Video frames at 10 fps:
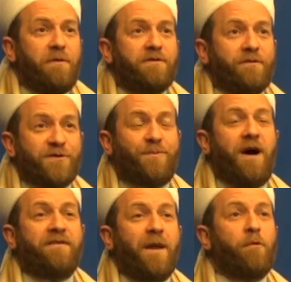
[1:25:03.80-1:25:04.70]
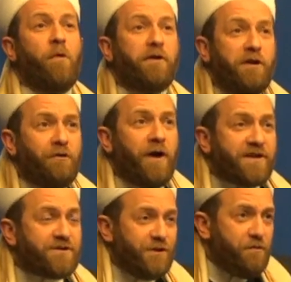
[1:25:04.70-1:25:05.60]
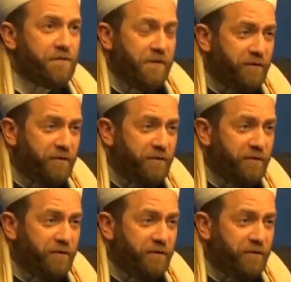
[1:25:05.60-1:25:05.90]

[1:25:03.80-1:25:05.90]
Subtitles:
able to respond, number one, you as youth